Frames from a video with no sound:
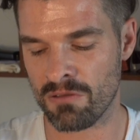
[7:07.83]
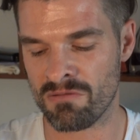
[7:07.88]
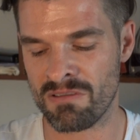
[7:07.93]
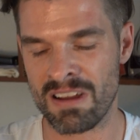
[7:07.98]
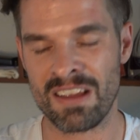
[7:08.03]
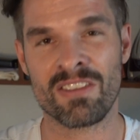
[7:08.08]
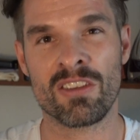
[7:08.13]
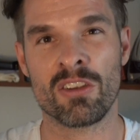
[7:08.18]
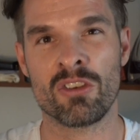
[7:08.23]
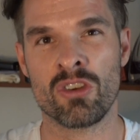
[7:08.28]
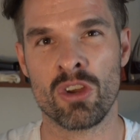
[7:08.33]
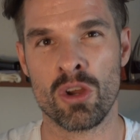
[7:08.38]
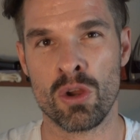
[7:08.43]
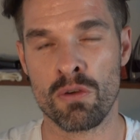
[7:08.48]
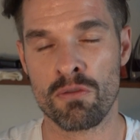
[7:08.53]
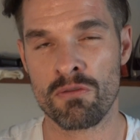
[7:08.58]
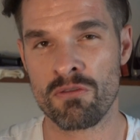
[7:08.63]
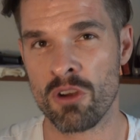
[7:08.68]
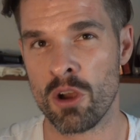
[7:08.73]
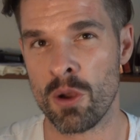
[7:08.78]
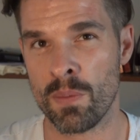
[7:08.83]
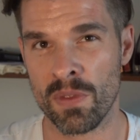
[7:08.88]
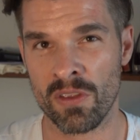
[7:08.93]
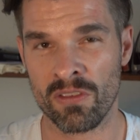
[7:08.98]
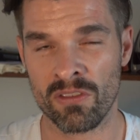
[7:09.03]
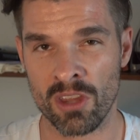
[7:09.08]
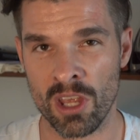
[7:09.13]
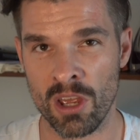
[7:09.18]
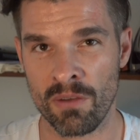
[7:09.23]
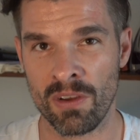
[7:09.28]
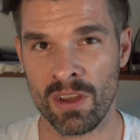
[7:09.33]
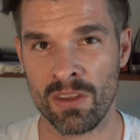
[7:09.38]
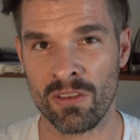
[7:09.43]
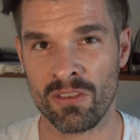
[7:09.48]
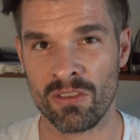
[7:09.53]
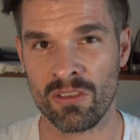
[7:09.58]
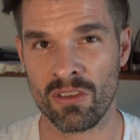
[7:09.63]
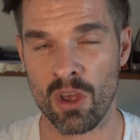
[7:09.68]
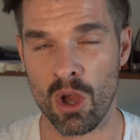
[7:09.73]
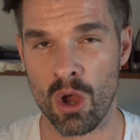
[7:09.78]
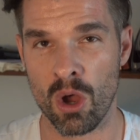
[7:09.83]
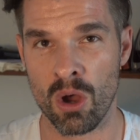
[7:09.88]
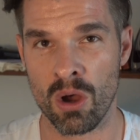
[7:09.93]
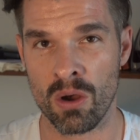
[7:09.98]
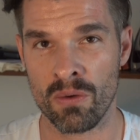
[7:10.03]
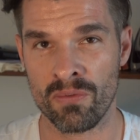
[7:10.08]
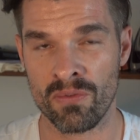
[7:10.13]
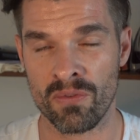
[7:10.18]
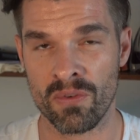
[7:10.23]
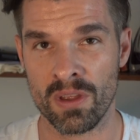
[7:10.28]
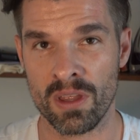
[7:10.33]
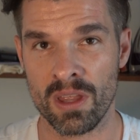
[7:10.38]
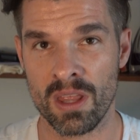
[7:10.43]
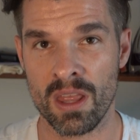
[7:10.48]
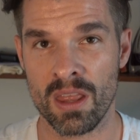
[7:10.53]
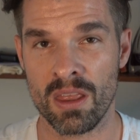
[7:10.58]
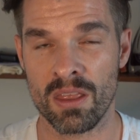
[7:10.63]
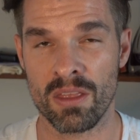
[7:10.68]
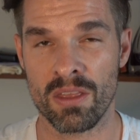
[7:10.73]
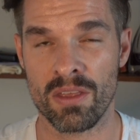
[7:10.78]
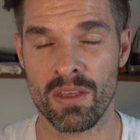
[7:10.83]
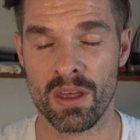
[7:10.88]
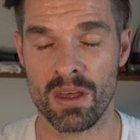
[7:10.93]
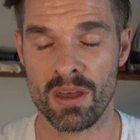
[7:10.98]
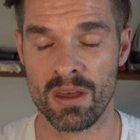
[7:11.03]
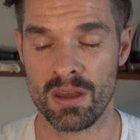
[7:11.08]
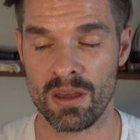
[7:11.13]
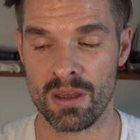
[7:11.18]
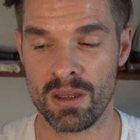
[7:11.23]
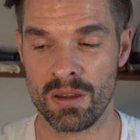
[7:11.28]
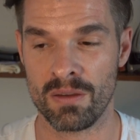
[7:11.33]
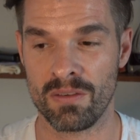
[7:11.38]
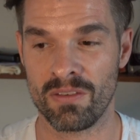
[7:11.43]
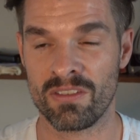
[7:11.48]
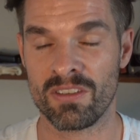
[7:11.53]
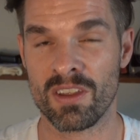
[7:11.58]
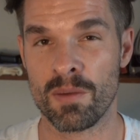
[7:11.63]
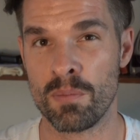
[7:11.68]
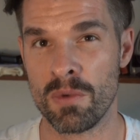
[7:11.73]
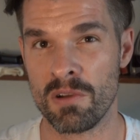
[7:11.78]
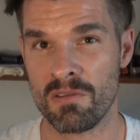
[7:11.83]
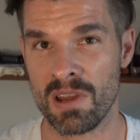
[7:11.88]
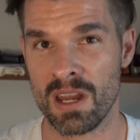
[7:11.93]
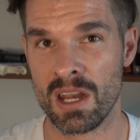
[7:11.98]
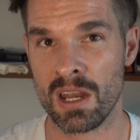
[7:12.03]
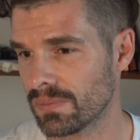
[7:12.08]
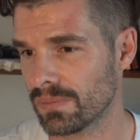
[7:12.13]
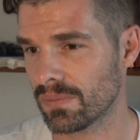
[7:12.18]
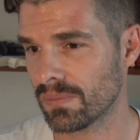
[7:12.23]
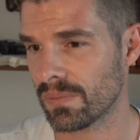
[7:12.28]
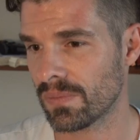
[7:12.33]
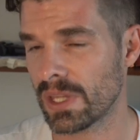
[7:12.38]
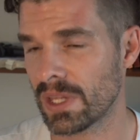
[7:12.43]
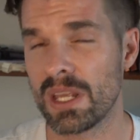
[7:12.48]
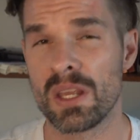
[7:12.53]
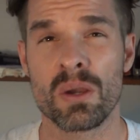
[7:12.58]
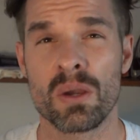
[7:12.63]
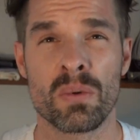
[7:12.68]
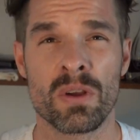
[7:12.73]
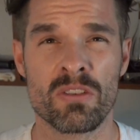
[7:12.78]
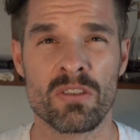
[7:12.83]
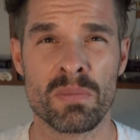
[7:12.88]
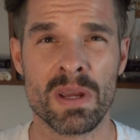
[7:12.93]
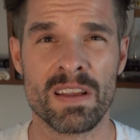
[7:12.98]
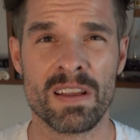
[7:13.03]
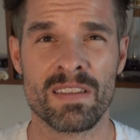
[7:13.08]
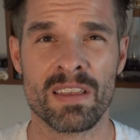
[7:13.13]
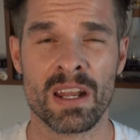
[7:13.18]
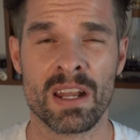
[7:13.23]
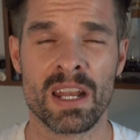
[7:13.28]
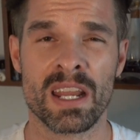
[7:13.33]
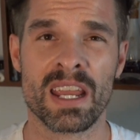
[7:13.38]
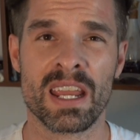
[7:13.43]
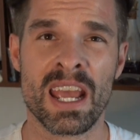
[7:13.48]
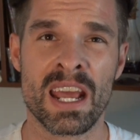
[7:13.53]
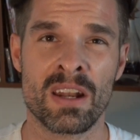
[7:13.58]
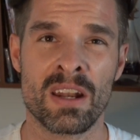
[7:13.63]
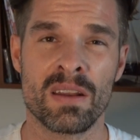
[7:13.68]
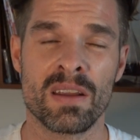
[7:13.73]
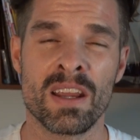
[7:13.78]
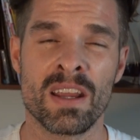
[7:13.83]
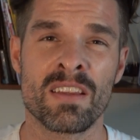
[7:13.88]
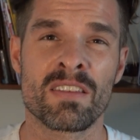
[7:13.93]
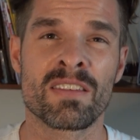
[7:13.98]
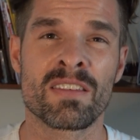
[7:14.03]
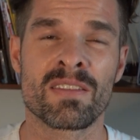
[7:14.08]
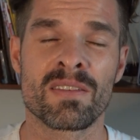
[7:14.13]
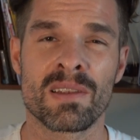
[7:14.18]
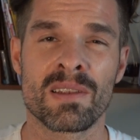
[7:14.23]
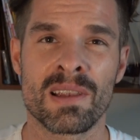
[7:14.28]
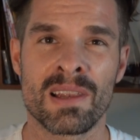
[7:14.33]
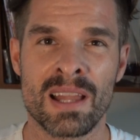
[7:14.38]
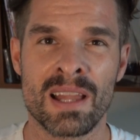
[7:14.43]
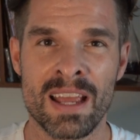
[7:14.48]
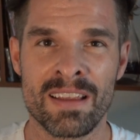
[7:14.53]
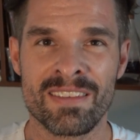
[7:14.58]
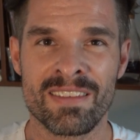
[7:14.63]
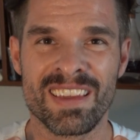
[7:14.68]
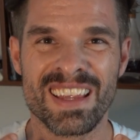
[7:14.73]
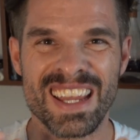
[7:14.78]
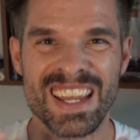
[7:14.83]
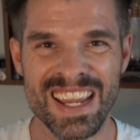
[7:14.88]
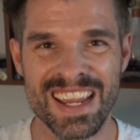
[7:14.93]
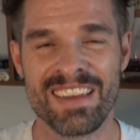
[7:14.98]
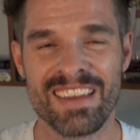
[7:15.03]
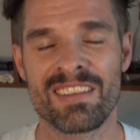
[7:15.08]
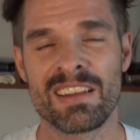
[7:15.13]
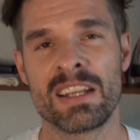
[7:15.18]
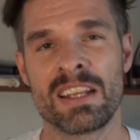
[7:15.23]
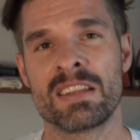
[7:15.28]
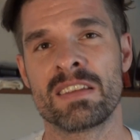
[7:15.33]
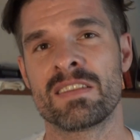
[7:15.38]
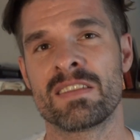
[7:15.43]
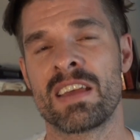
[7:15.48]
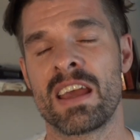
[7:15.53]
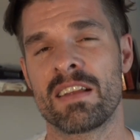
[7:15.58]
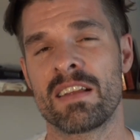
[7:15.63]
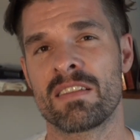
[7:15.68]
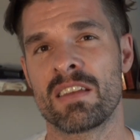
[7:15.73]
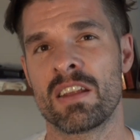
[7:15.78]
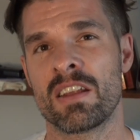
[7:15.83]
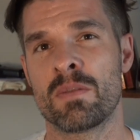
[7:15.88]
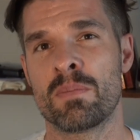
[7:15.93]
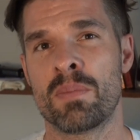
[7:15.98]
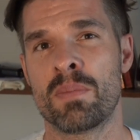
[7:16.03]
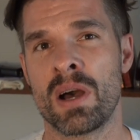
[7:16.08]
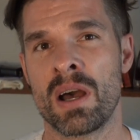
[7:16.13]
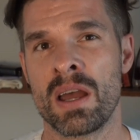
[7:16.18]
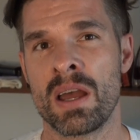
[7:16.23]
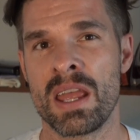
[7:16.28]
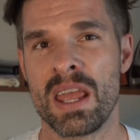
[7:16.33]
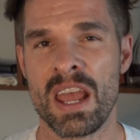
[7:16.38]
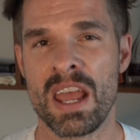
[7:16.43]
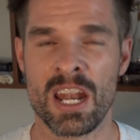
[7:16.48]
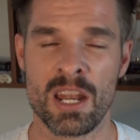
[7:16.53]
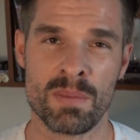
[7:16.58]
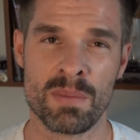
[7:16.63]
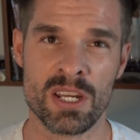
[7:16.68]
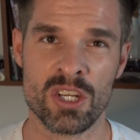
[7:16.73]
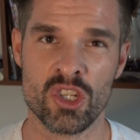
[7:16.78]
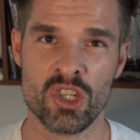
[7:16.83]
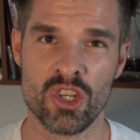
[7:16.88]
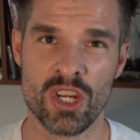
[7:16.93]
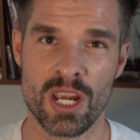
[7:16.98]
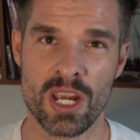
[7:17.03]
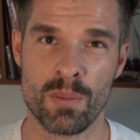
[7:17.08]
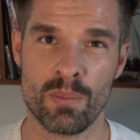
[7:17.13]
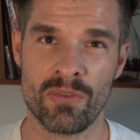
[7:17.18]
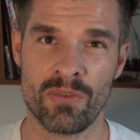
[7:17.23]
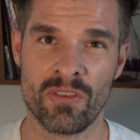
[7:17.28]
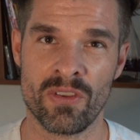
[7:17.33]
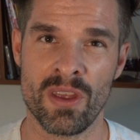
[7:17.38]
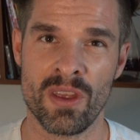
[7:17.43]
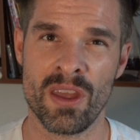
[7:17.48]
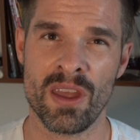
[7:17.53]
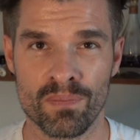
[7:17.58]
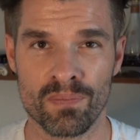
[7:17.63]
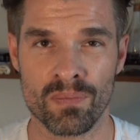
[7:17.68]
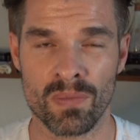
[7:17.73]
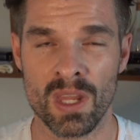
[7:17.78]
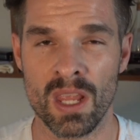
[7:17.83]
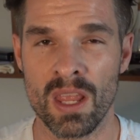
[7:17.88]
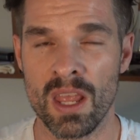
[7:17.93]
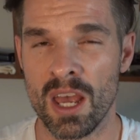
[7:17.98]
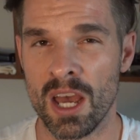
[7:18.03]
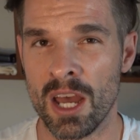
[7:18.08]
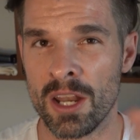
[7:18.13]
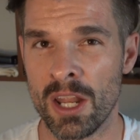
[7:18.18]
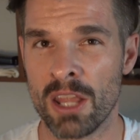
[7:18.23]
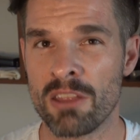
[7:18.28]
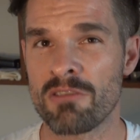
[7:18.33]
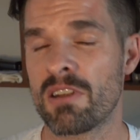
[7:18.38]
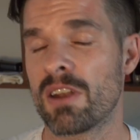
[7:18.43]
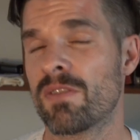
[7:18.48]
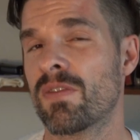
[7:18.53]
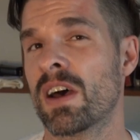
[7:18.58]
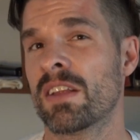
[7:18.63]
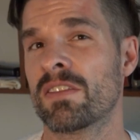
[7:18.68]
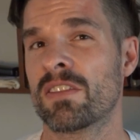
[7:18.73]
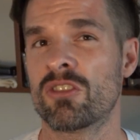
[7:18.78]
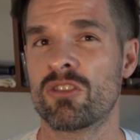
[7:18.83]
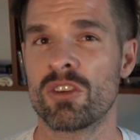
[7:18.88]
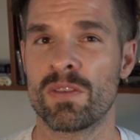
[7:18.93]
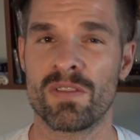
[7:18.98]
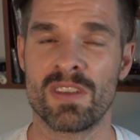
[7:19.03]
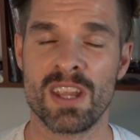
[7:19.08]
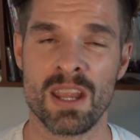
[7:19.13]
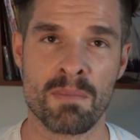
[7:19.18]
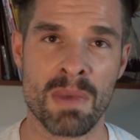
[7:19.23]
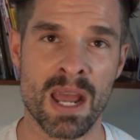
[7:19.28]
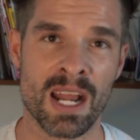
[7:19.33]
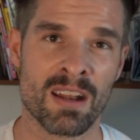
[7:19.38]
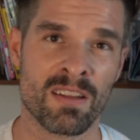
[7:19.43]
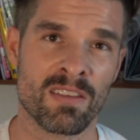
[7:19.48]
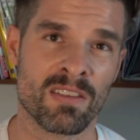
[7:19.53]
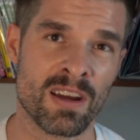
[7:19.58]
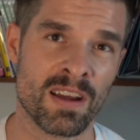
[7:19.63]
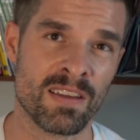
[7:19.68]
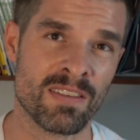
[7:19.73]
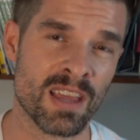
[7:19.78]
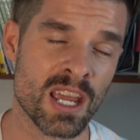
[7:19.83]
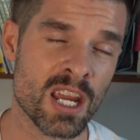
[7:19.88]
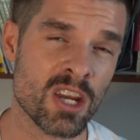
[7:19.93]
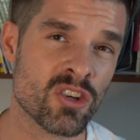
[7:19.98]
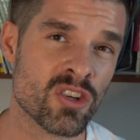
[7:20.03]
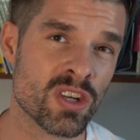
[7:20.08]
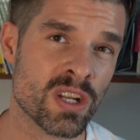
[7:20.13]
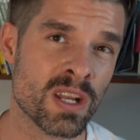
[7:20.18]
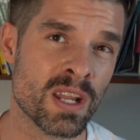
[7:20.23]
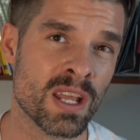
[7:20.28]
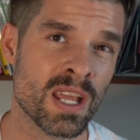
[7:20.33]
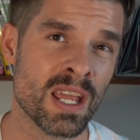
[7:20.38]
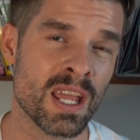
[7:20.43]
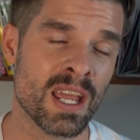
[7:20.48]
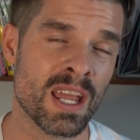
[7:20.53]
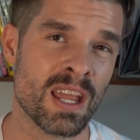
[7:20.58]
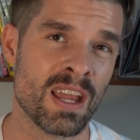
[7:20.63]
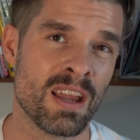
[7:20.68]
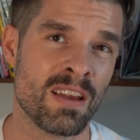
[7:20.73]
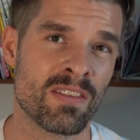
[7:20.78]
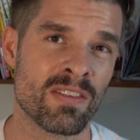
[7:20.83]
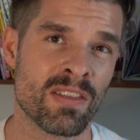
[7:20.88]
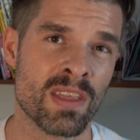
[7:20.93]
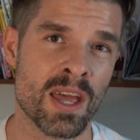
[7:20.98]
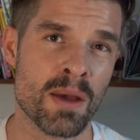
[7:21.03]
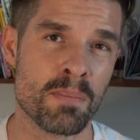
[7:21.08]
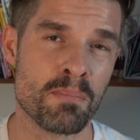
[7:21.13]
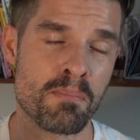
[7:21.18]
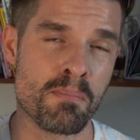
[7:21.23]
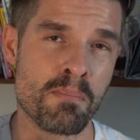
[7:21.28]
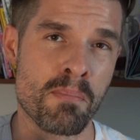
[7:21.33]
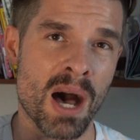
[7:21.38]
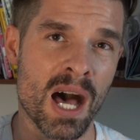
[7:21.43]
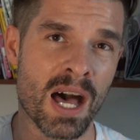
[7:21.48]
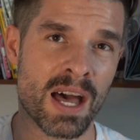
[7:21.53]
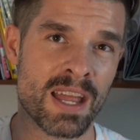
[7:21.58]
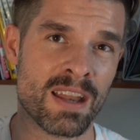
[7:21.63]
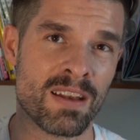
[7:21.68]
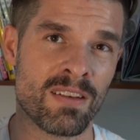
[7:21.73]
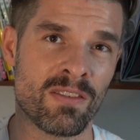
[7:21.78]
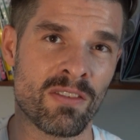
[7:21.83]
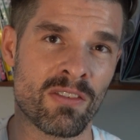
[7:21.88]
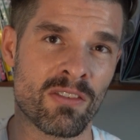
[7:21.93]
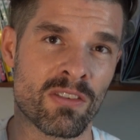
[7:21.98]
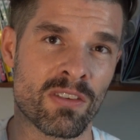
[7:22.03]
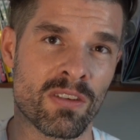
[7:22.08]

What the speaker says: residue from the surface of the submarine, which means that it's less easily detected by enemy ships. Another advantage of demagnetization is that mines